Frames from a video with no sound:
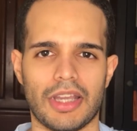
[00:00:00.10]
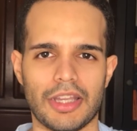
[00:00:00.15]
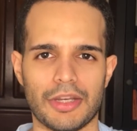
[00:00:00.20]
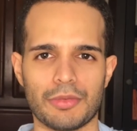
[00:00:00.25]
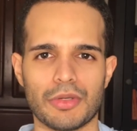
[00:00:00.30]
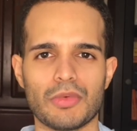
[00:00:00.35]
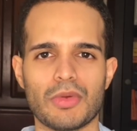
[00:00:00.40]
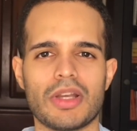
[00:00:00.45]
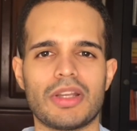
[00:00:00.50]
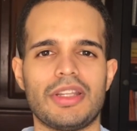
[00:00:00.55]

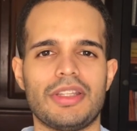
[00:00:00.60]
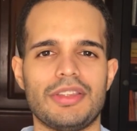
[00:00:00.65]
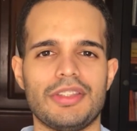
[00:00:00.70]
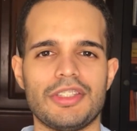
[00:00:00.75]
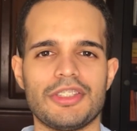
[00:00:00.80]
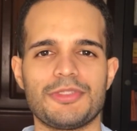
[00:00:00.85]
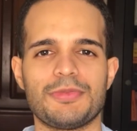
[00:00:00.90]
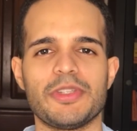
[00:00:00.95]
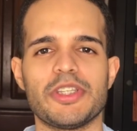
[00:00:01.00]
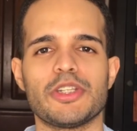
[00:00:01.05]
everyone, in
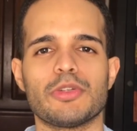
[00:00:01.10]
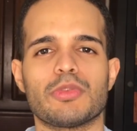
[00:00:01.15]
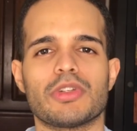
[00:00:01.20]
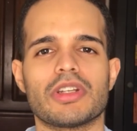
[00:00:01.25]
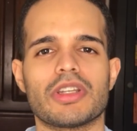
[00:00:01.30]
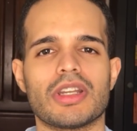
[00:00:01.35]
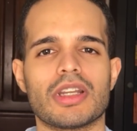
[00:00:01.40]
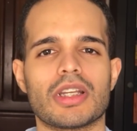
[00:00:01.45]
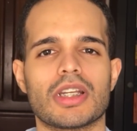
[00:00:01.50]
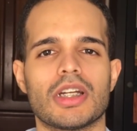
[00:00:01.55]
this video we're
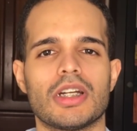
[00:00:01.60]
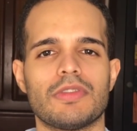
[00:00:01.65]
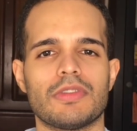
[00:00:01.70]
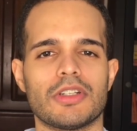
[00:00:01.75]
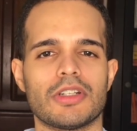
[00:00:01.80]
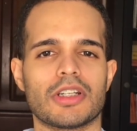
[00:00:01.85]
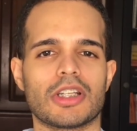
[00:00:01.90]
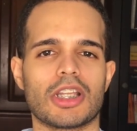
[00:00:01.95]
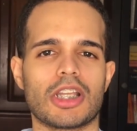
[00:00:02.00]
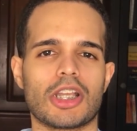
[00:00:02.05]
gonna
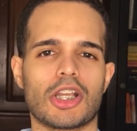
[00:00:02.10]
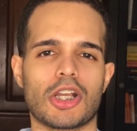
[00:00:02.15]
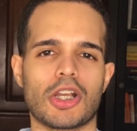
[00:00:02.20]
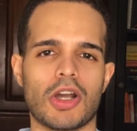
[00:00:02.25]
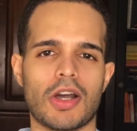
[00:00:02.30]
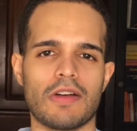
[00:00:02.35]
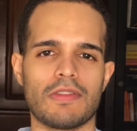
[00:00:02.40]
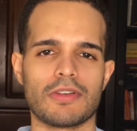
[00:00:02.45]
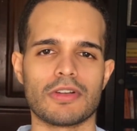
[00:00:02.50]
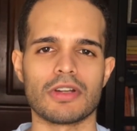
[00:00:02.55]
cover
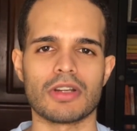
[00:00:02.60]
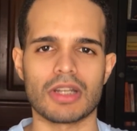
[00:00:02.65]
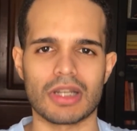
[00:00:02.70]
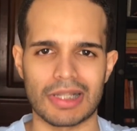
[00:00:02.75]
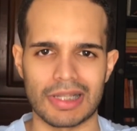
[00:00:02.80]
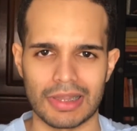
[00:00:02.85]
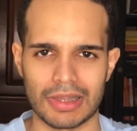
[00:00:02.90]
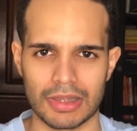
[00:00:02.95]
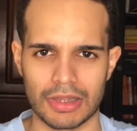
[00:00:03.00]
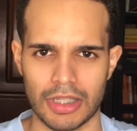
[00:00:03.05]
cover
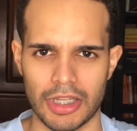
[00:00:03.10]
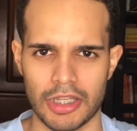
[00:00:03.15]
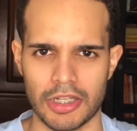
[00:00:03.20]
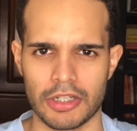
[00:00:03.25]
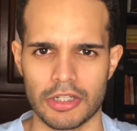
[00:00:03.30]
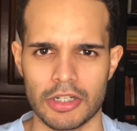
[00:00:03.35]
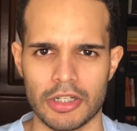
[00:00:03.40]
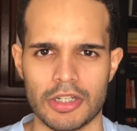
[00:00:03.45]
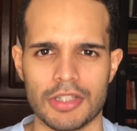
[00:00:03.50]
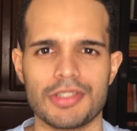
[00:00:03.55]

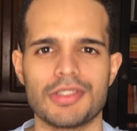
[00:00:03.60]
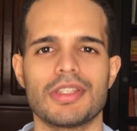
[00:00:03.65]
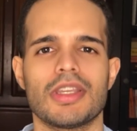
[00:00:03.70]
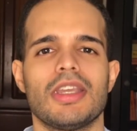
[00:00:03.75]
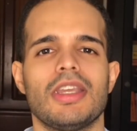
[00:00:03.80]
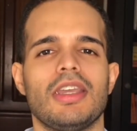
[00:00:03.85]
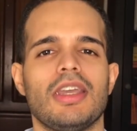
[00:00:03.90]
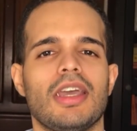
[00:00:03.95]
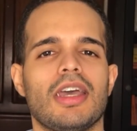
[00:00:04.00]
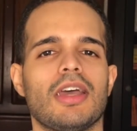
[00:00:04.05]
letters
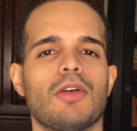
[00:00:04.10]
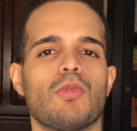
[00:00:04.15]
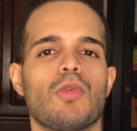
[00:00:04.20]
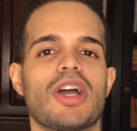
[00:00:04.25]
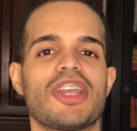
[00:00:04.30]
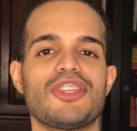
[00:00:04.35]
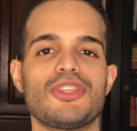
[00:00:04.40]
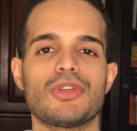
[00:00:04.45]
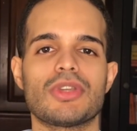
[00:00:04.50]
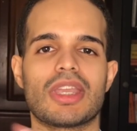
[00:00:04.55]
and what
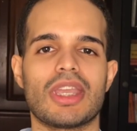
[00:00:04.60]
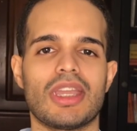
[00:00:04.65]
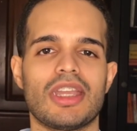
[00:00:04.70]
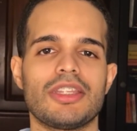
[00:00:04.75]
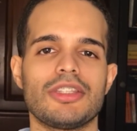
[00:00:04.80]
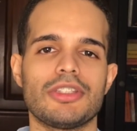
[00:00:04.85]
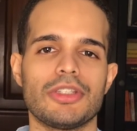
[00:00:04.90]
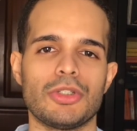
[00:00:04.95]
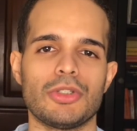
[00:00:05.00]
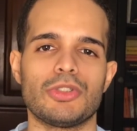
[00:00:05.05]
you can
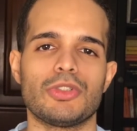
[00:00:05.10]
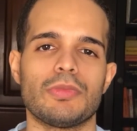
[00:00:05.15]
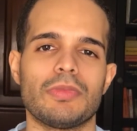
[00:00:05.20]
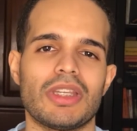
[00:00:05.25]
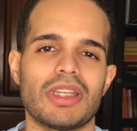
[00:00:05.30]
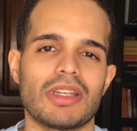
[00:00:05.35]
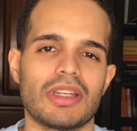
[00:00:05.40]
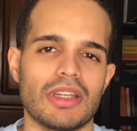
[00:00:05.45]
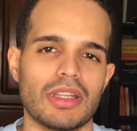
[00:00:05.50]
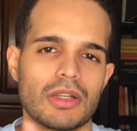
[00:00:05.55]
do to
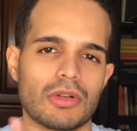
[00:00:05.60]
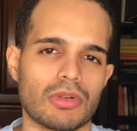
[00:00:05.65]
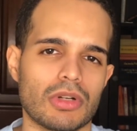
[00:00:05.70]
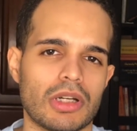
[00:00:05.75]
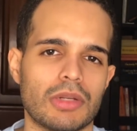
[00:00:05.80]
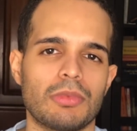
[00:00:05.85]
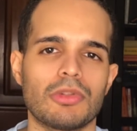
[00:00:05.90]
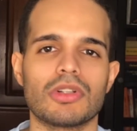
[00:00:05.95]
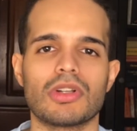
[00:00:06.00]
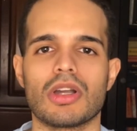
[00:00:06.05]
make an
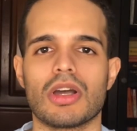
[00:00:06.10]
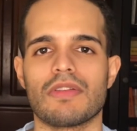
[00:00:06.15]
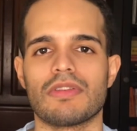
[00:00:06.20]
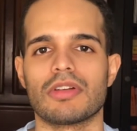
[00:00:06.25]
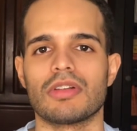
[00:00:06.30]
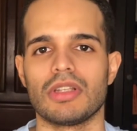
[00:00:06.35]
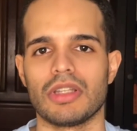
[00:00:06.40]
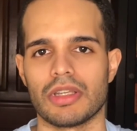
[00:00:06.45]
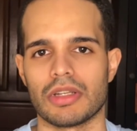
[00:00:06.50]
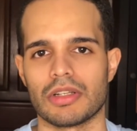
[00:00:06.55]
incredible cover
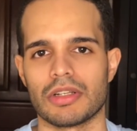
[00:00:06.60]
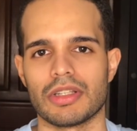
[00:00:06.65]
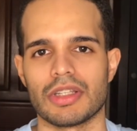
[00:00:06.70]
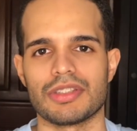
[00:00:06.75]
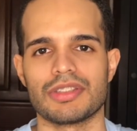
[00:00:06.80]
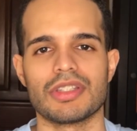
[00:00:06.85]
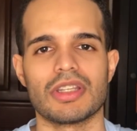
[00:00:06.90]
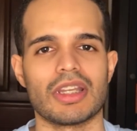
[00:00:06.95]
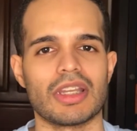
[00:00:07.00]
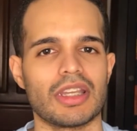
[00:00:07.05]
letter that's
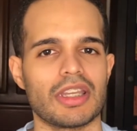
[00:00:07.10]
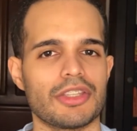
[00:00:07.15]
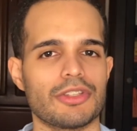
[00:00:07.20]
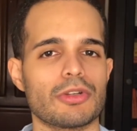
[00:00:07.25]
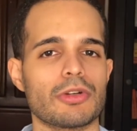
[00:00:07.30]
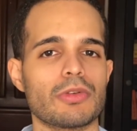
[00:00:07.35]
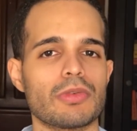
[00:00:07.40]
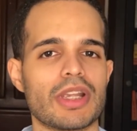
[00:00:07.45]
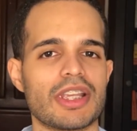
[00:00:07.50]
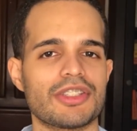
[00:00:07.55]
gonna get your
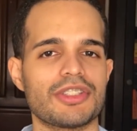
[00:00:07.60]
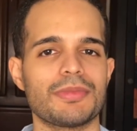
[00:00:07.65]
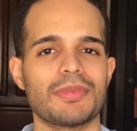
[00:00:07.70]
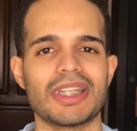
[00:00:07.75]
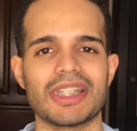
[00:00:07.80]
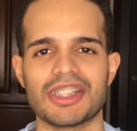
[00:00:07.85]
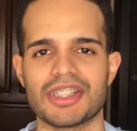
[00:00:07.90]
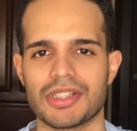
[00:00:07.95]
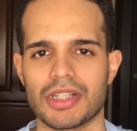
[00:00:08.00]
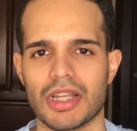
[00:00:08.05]
resume
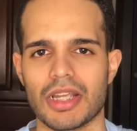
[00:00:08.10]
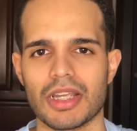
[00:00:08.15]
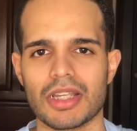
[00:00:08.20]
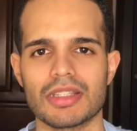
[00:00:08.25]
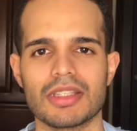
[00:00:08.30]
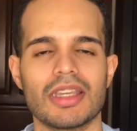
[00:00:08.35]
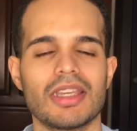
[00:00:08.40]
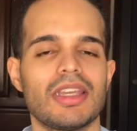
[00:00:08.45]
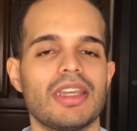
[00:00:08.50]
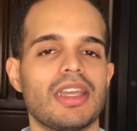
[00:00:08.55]
checked
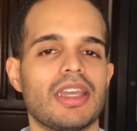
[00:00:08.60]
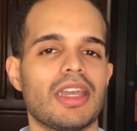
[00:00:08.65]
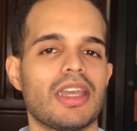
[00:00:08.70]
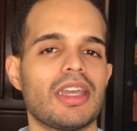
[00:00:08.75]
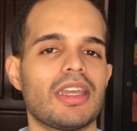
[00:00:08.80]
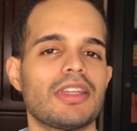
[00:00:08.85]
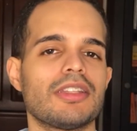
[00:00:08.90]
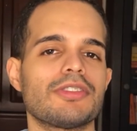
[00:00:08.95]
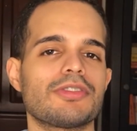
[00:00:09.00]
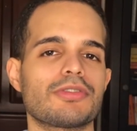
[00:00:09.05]

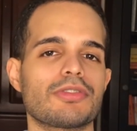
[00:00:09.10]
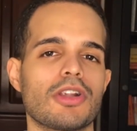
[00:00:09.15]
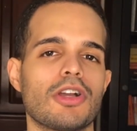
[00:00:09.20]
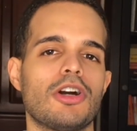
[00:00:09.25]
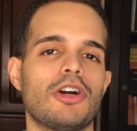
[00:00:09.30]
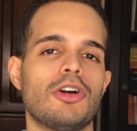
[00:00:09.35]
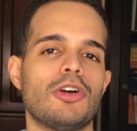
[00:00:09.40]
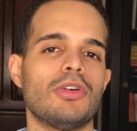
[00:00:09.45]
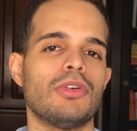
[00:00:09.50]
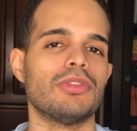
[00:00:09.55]
and
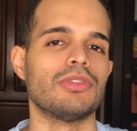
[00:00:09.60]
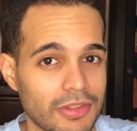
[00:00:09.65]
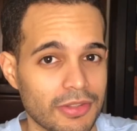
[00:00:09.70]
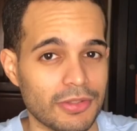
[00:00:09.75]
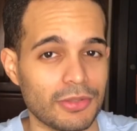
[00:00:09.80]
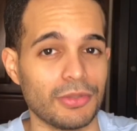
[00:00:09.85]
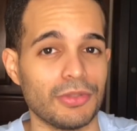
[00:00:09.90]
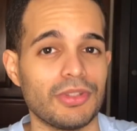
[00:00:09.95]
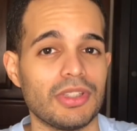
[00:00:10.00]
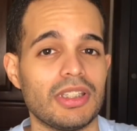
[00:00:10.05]
thrown
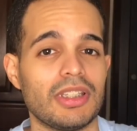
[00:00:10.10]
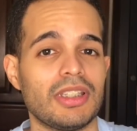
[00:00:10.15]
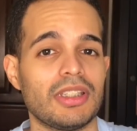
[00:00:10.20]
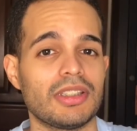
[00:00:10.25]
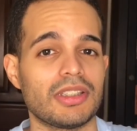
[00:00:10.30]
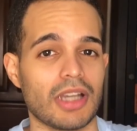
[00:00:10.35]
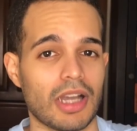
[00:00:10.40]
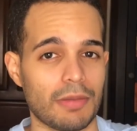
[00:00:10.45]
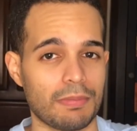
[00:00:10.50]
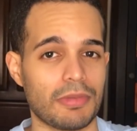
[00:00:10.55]
to the
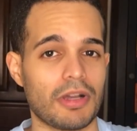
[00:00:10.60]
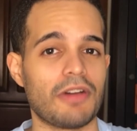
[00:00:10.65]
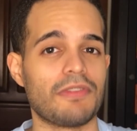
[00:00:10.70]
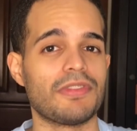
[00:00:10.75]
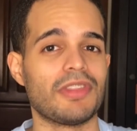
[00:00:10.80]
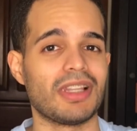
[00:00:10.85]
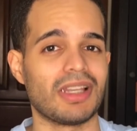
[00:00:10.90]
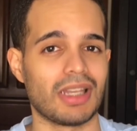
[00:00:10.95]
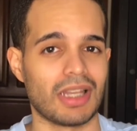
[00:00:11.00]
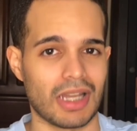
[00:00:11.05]
top of
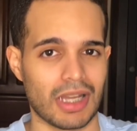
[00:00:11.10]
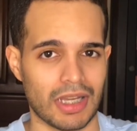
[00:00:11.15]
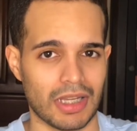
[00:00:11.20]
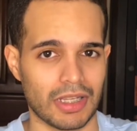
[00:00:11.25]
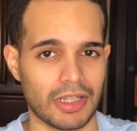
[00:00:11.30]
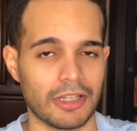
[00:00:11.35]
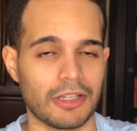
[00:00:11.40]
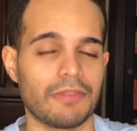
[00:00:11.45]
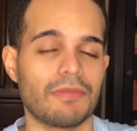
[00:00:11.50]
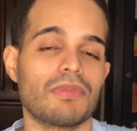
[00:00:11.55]
the
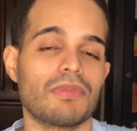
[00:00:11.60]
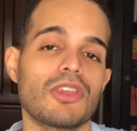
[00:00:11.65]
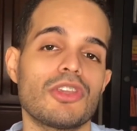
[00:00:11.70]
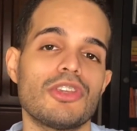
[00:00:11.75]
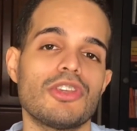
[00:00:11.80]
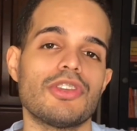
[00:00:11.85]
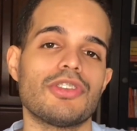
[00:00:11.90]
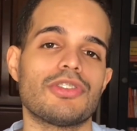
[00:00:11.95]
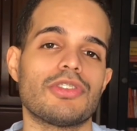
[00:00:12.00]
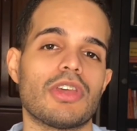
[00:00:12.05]
line
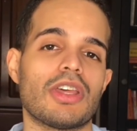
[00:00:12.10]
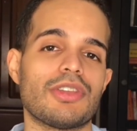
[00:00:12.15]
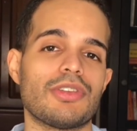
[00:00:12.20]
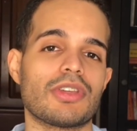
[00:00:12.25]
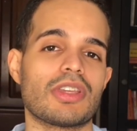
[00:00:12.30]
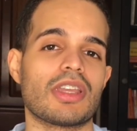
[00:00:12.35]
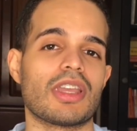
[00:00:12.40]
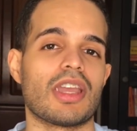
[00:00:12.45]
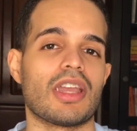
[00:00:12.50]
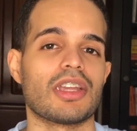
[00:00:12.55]
so that you
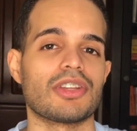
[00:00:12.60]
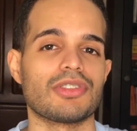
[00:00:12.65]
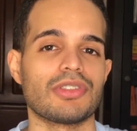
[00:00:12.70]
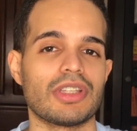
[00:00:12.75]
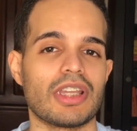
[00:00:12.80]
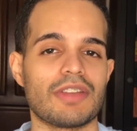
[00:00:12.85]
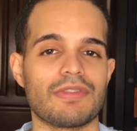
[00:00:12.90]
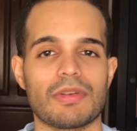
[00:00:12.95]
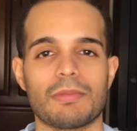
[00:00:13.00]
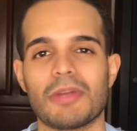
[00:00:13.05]
can actually
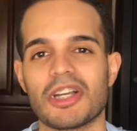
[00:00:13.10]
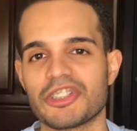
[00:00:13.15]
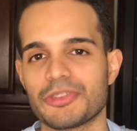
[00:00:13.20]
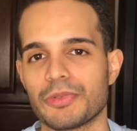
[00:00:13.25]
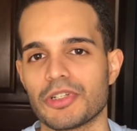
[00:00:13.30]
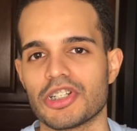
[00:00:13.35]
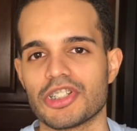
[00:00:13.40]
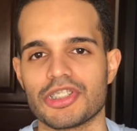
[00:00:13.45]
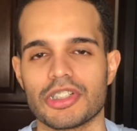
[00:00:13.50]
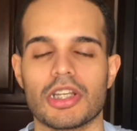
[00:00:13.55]
have a much
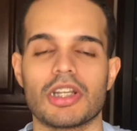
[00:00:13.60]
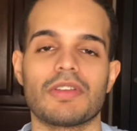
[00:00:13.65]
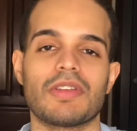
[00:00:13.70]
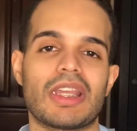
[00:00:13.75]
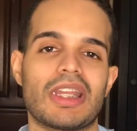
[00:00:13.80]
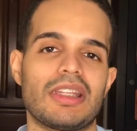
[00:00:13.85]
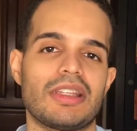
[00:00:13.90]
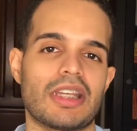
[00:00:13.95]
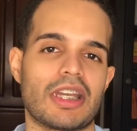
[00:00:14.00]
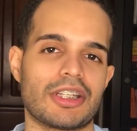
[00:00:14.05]
better shot of
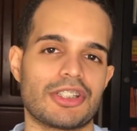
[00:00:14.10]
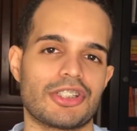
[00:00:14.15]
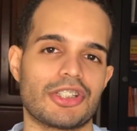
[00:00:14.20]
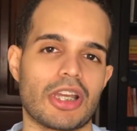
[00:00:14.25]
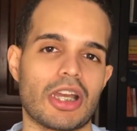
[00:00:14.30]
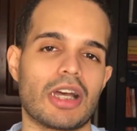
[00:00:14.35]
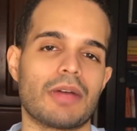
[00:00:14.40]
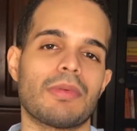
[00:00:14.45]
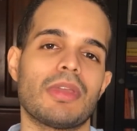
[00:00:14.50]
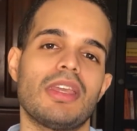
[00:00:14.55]
getting that
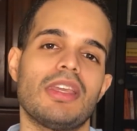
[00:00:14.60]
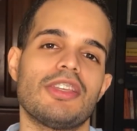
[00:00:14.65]
job.